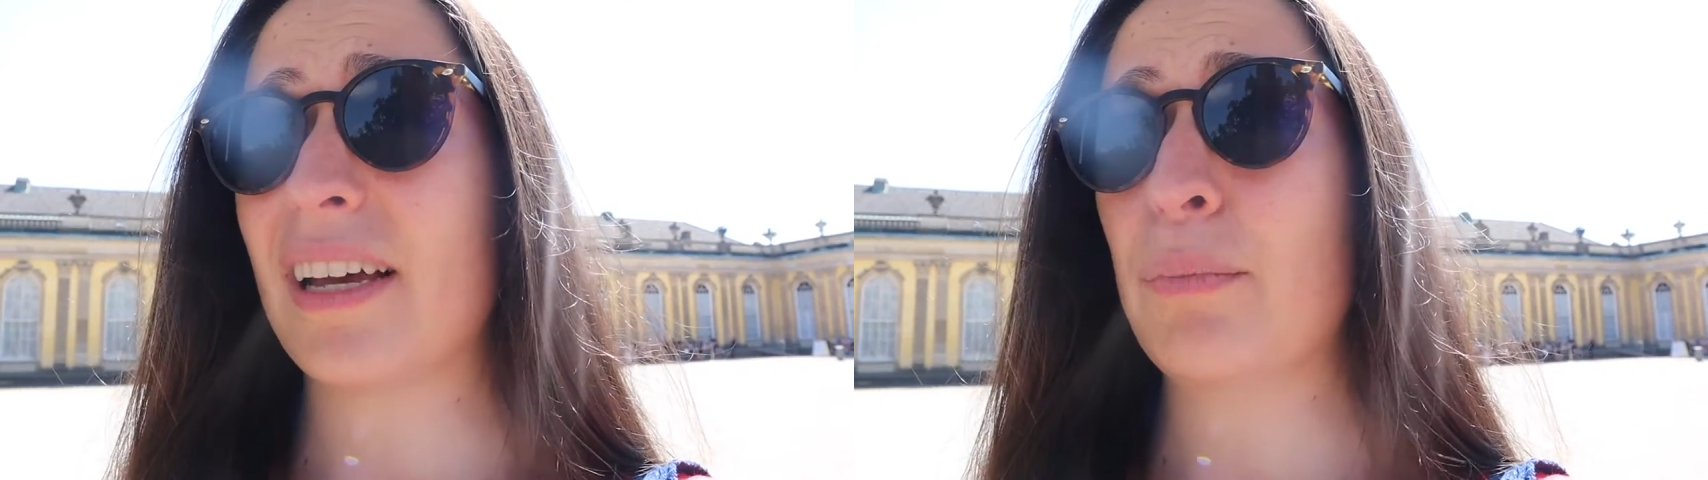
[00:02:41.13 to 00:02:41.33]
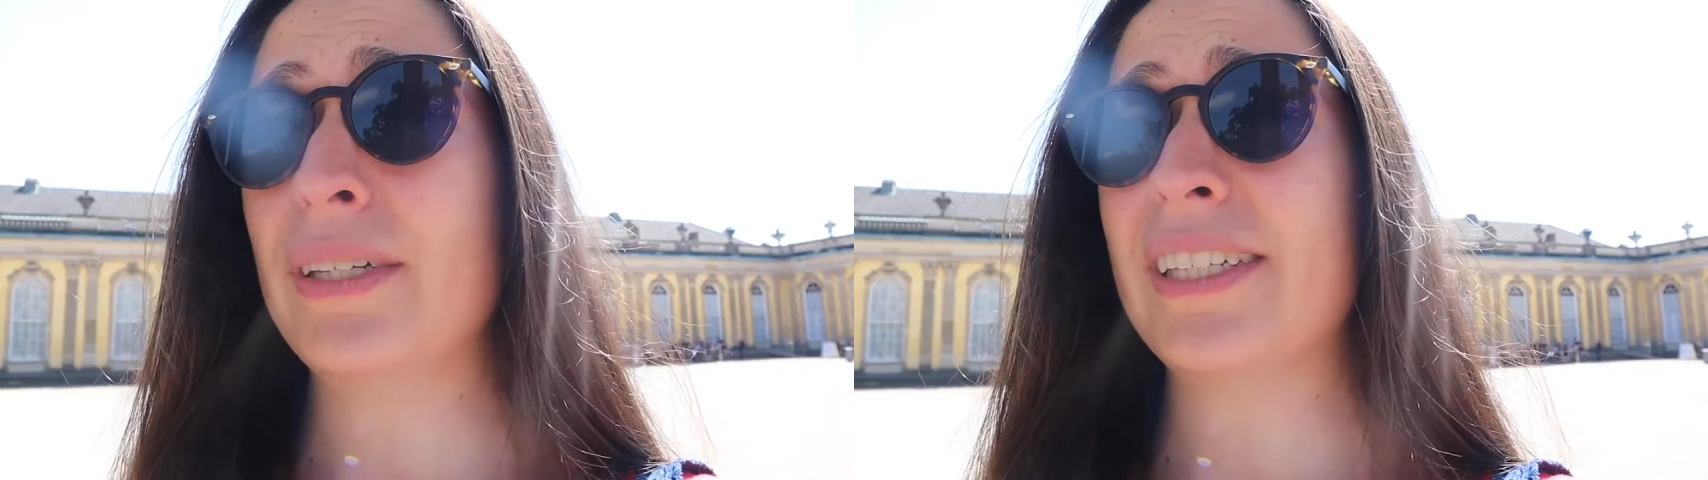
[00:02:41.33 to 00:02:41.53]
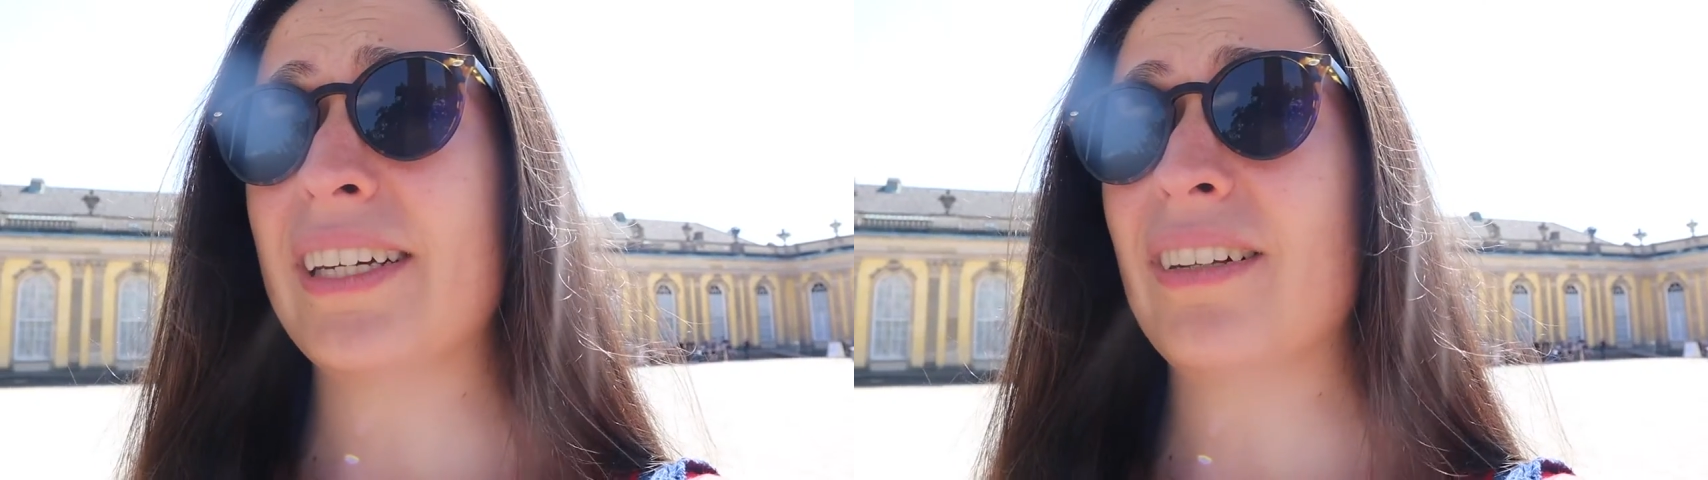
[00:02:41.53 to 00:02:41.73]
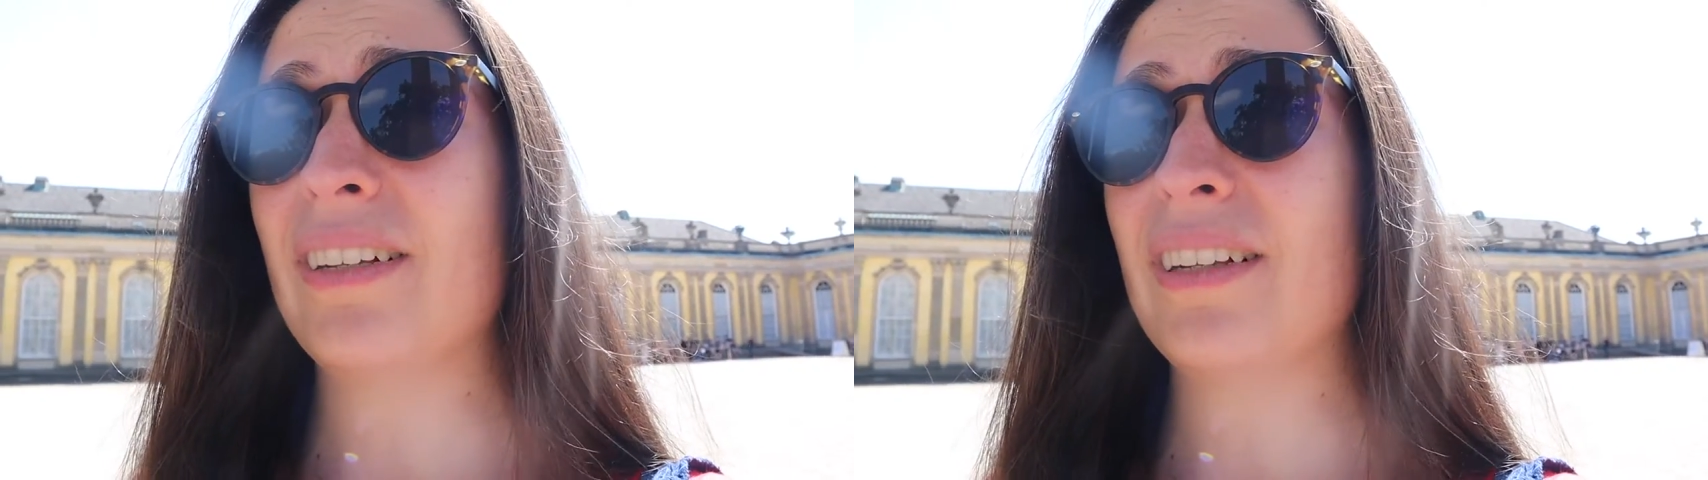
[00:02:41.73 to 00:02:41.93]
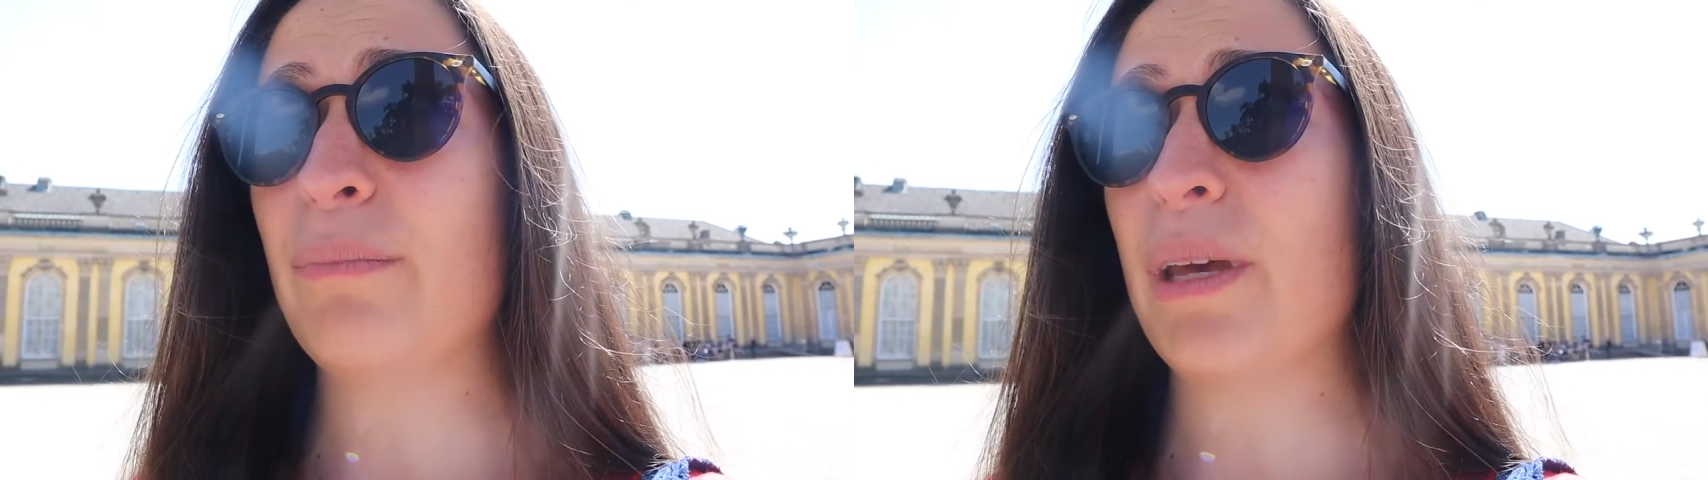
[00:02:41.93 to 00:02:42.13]
up
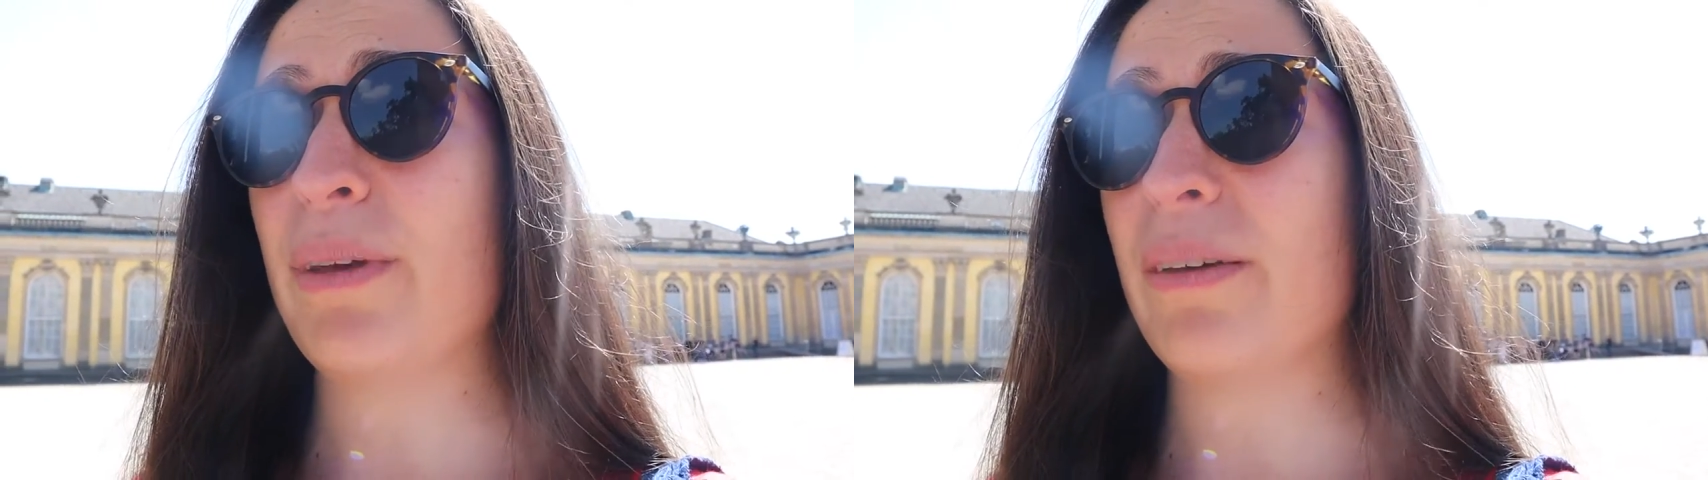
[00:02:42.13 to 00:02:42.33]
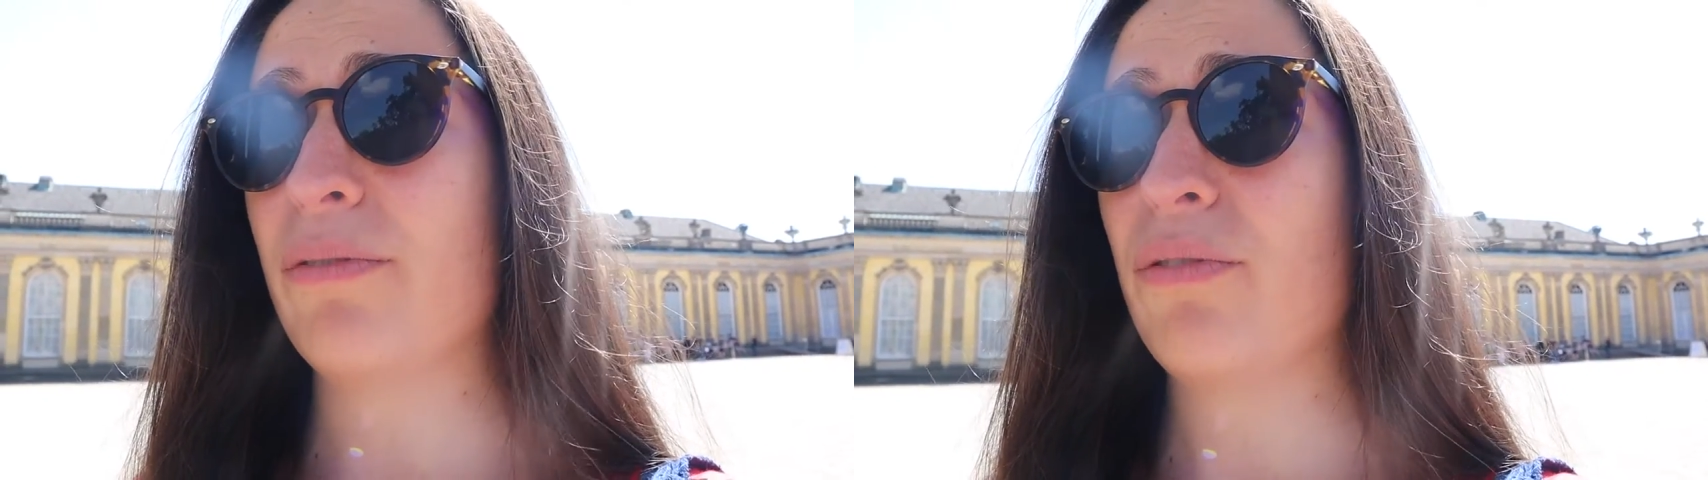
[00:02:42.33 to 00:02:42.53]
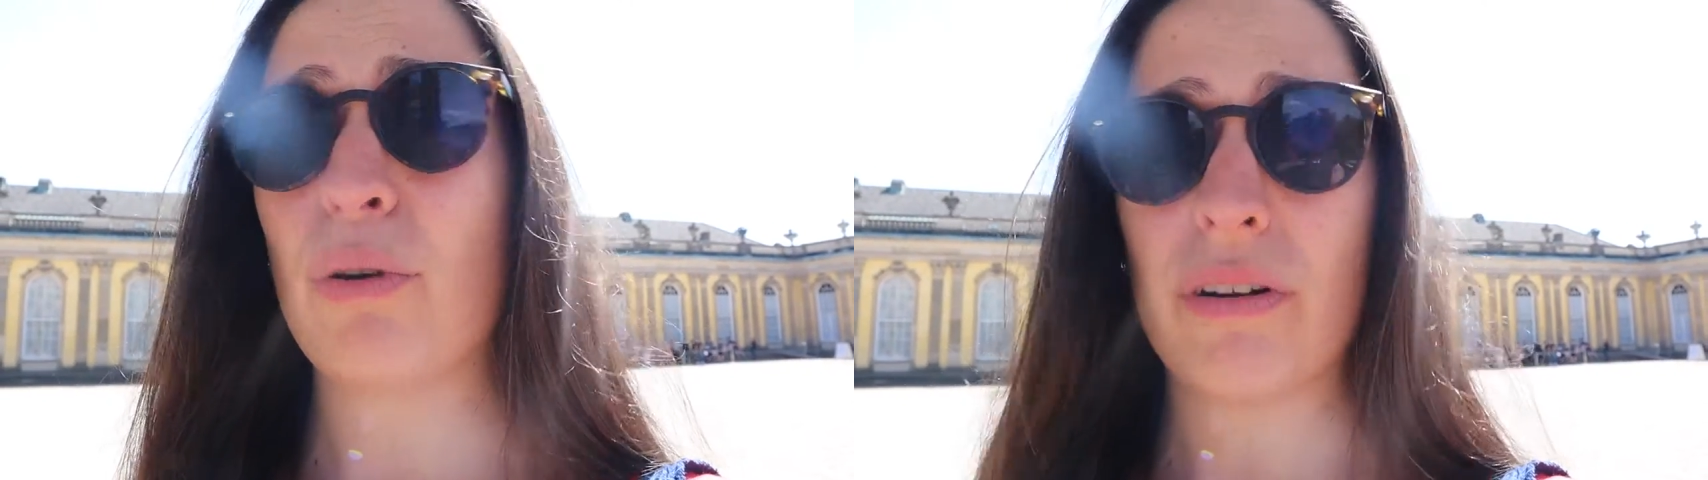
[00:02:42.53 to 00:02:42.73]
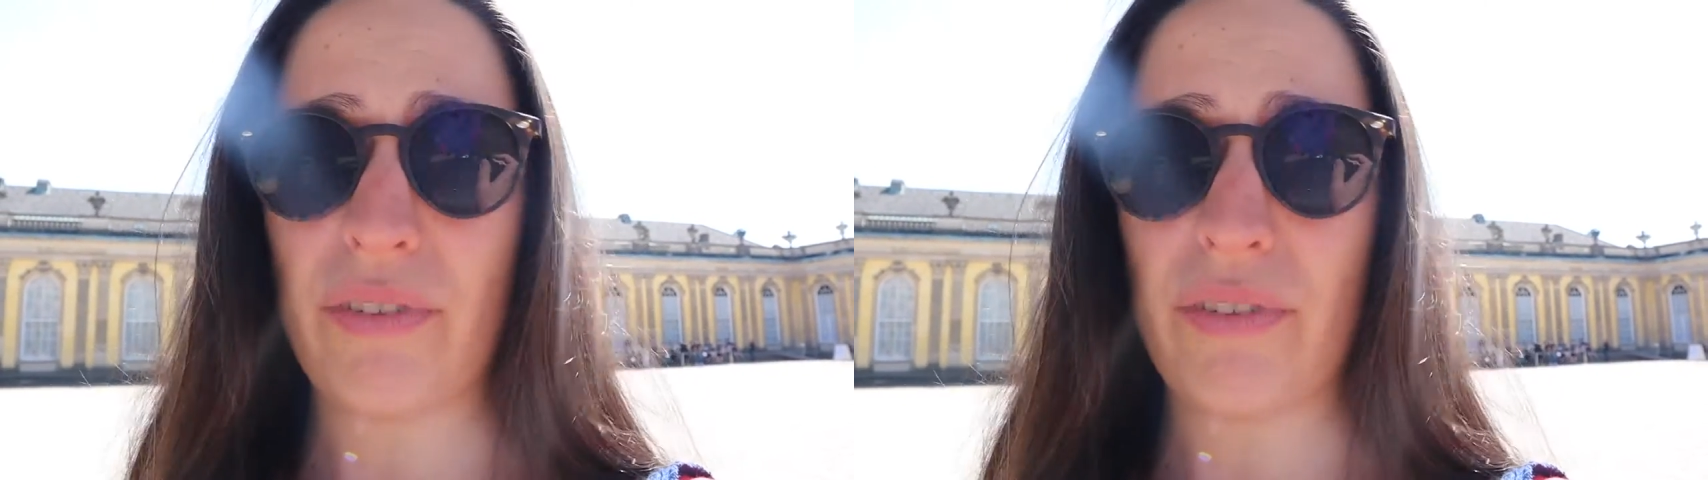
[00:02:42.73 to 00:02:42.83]
until maybe 4 or